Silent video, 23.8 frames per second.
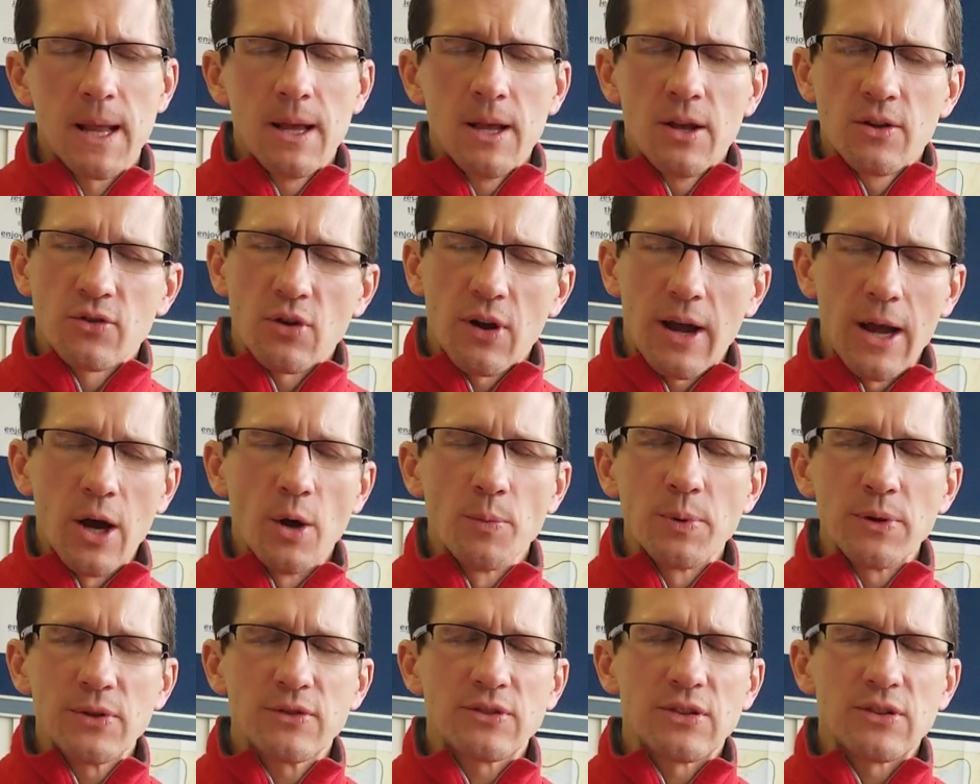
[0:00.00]
So help
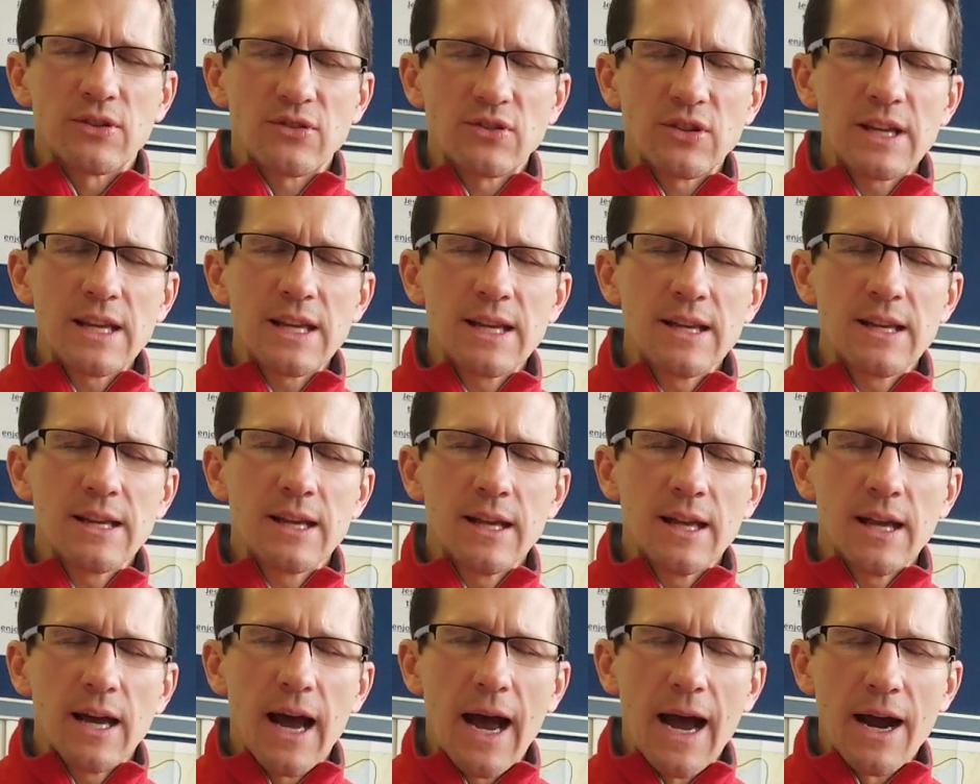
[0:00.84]
us to see
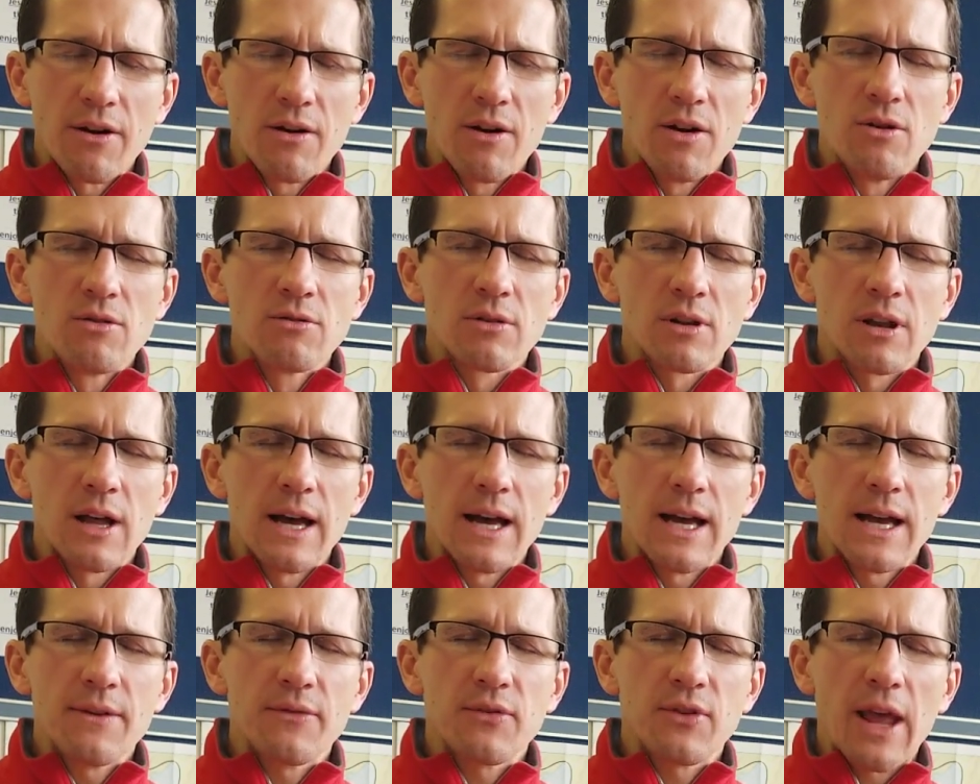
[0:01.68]
our own
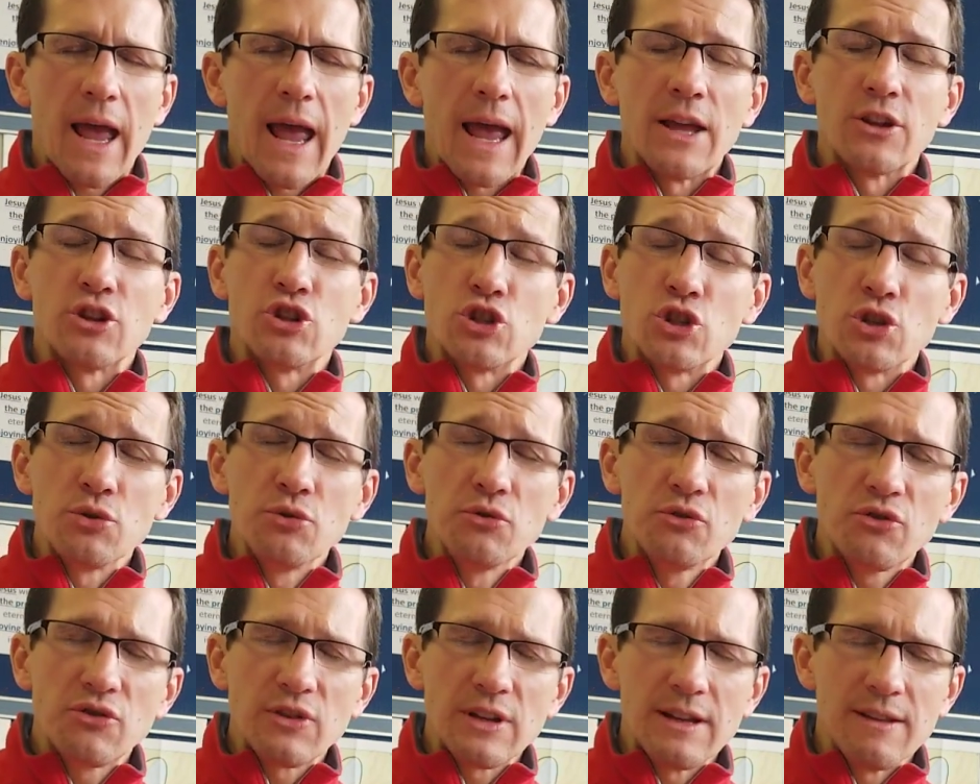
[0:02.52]
lives as you
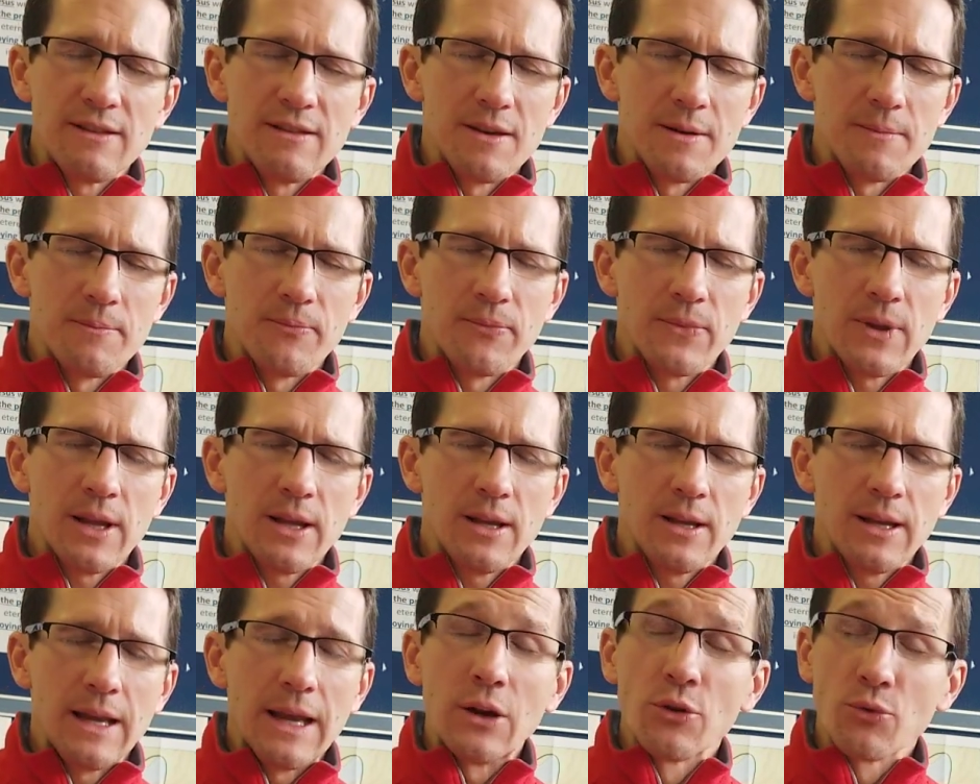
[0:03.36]
see them
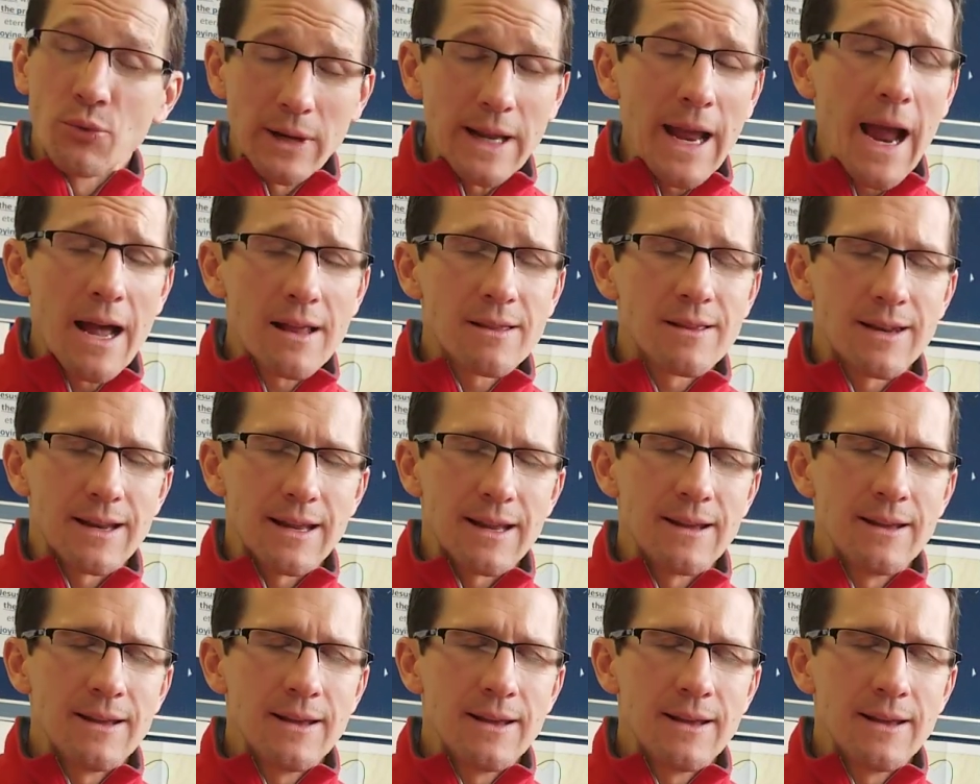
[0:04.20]
in reality.